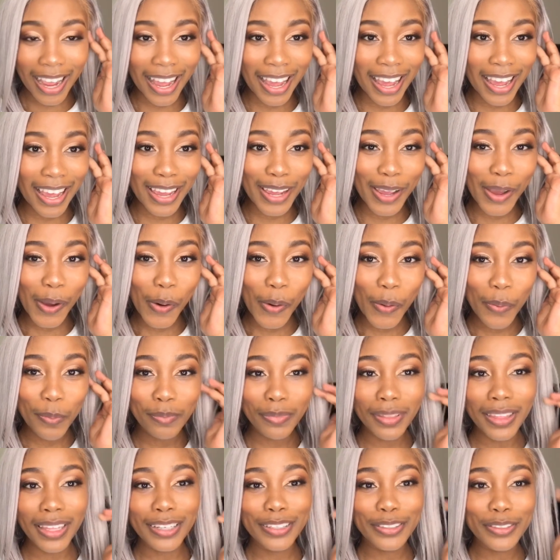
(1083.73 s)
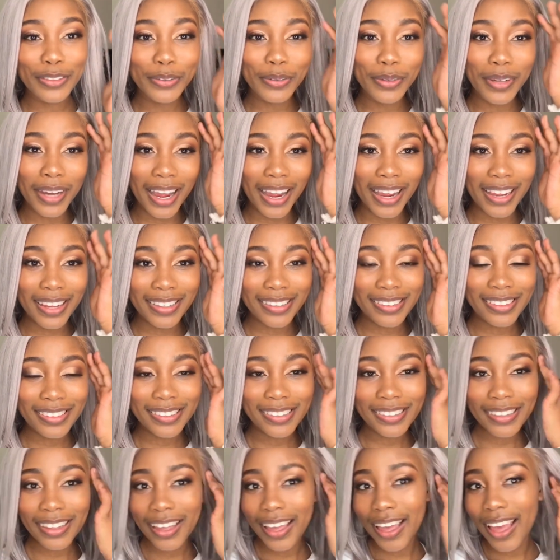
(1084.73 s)
I hope that you guys
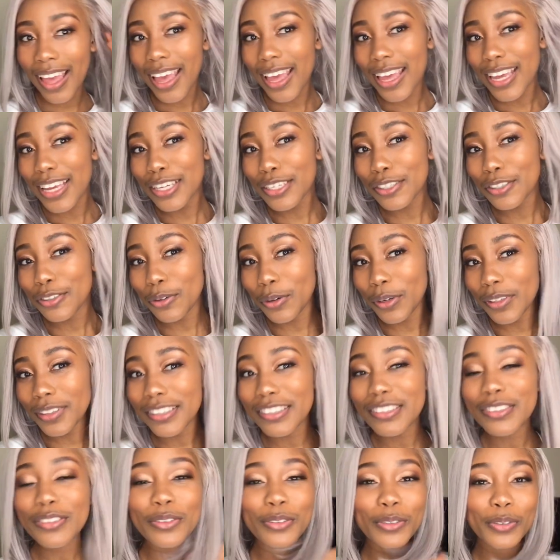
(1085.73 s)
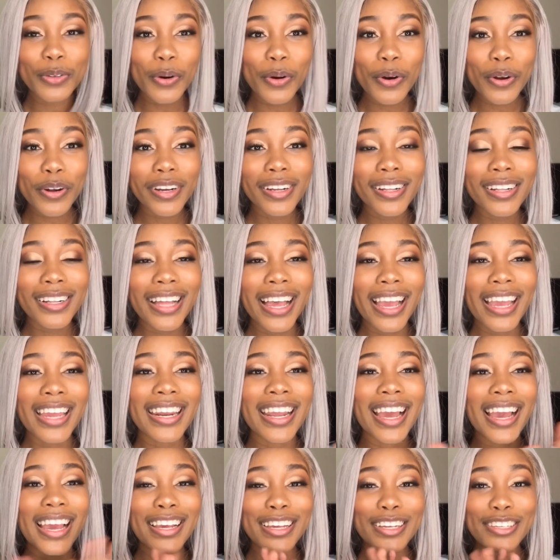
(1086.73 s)
enjoyed this tutorial
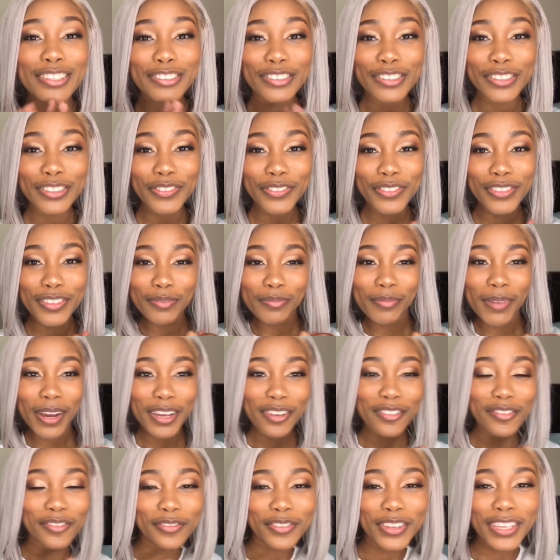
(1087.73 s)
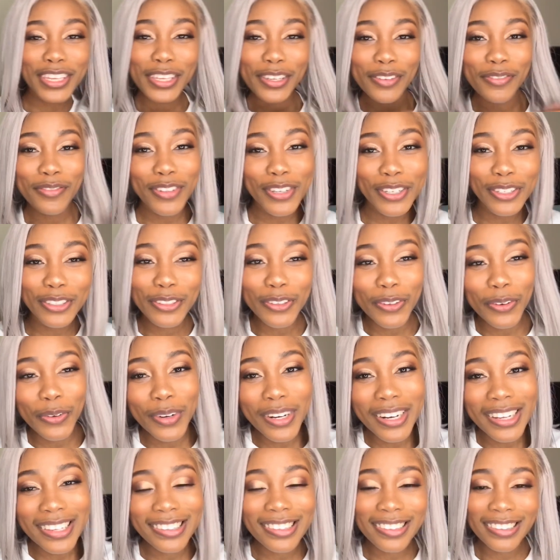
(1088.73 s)
and I achieved my Vicky V
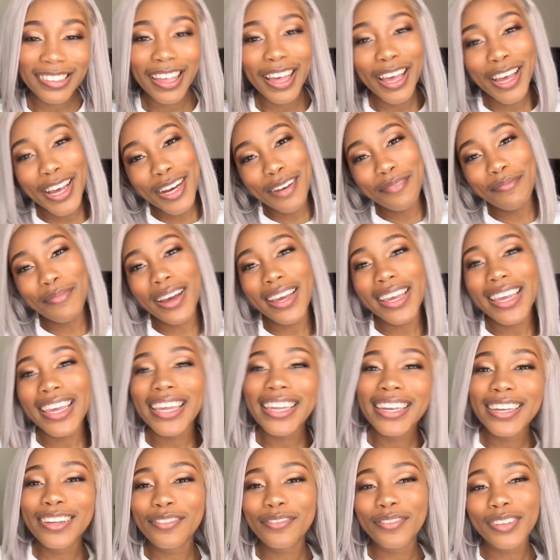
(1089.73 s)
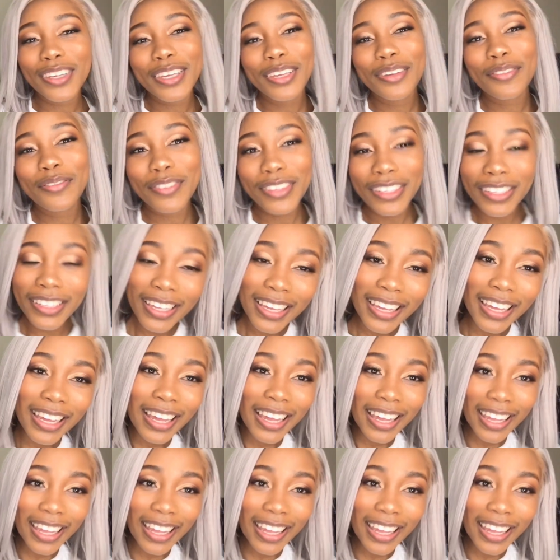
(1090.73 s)
Jonas, my inner Vicky V.